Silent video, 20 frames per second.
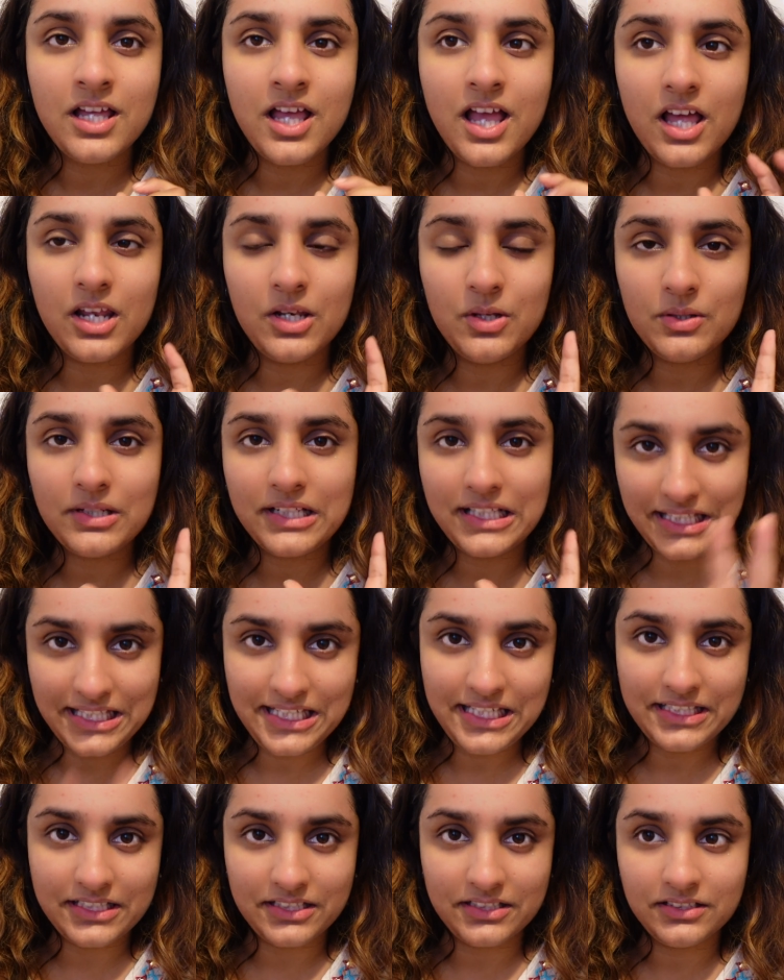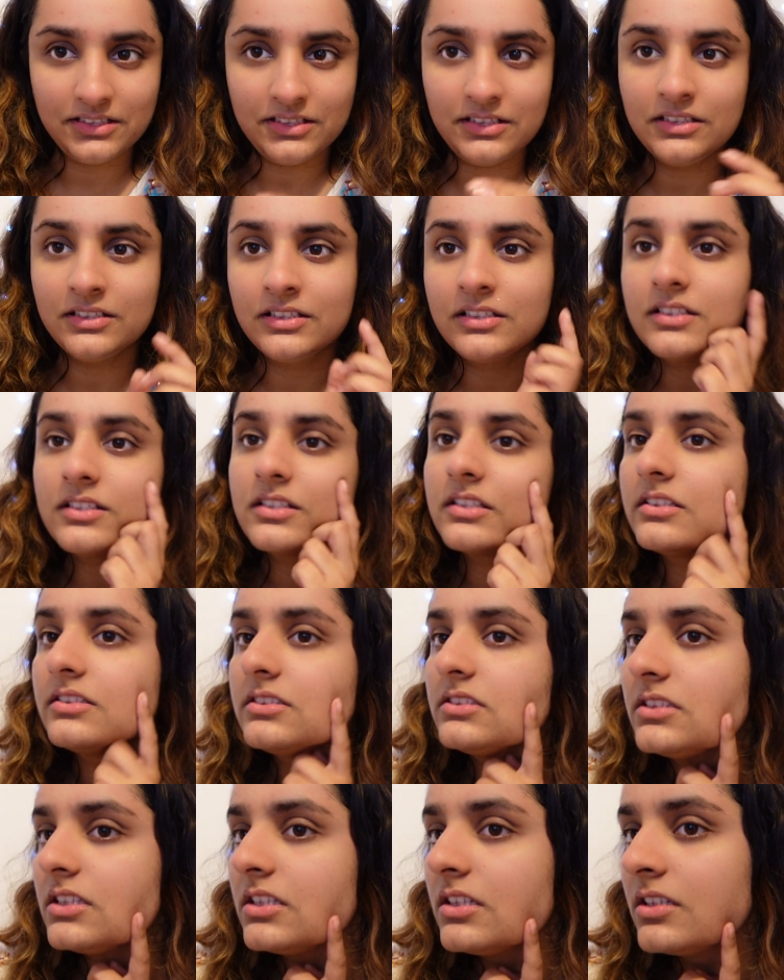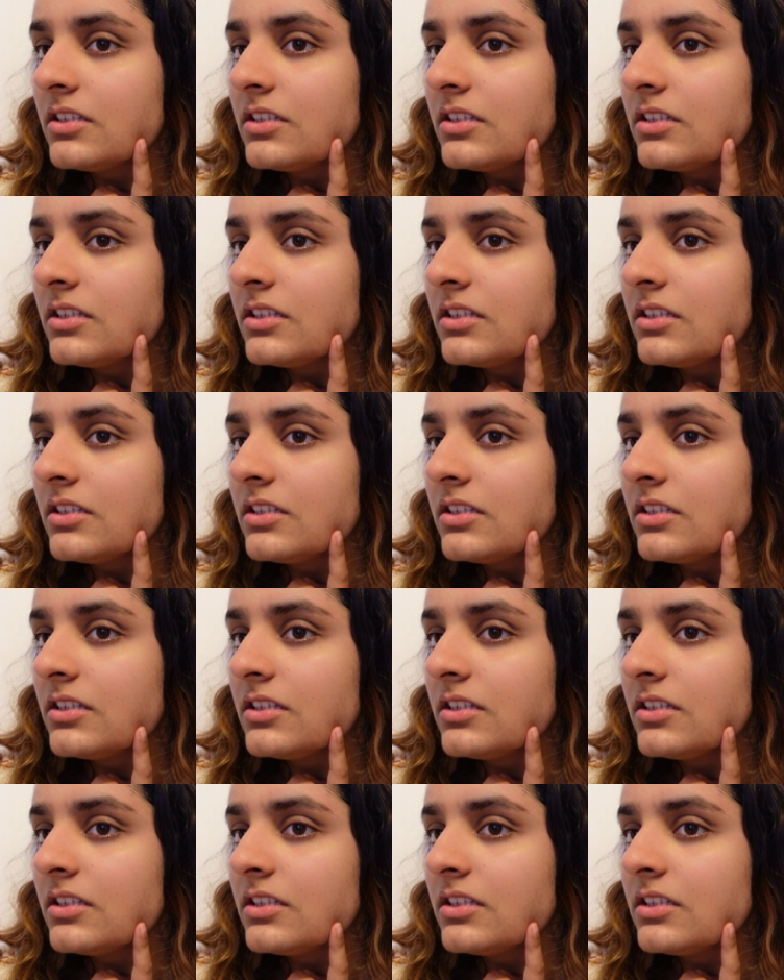a lot cleaner, and